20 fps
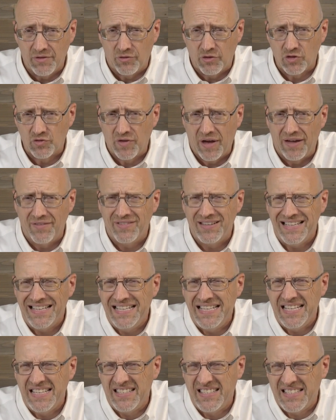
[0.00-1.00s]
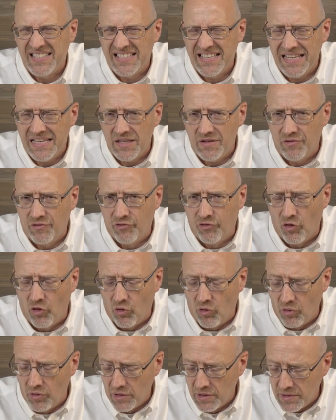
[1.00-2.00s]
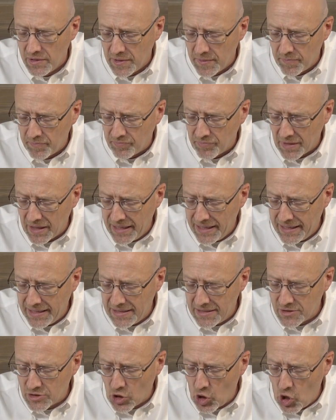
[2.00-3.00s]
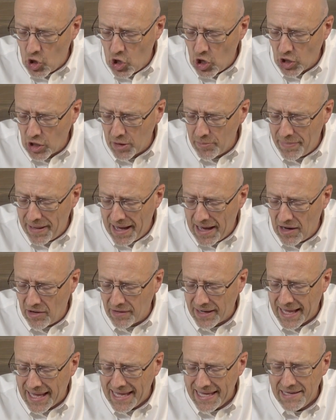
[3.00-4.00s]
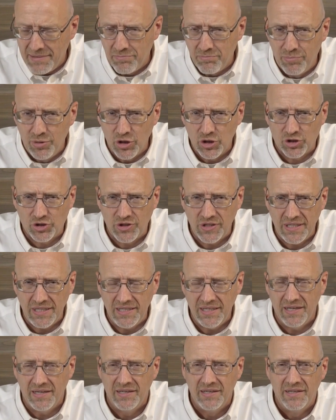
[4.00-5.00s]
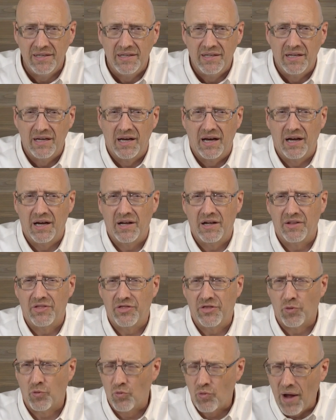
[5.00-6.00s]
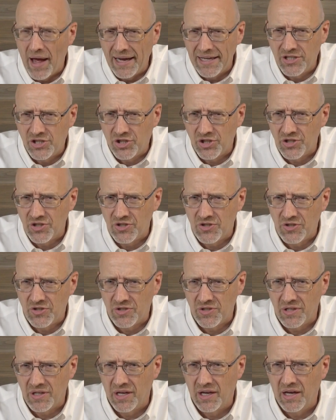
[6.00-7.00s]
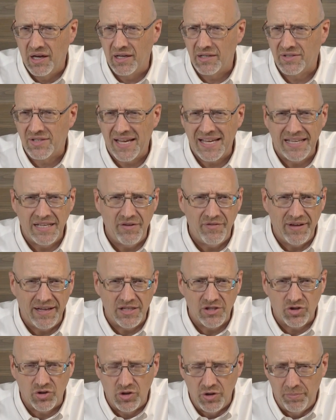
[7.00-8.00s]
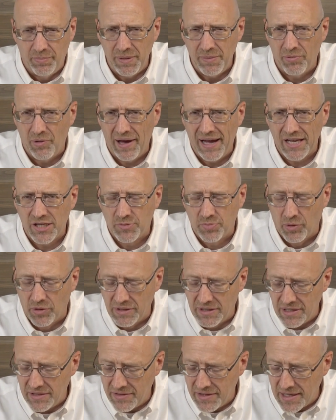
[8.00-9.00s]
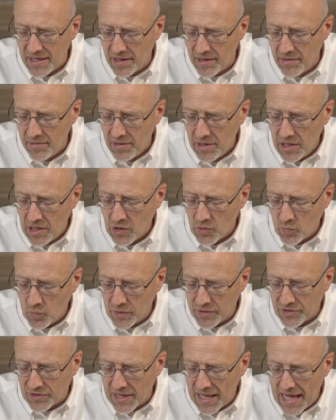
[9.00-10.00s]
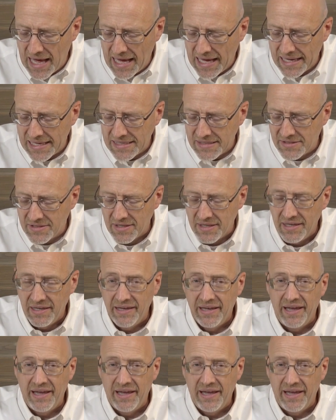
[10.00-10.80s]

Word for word: end of verse 5, deceitful. It is all about ambushing the righteous, taking advantage of good people, exploiting them with lies.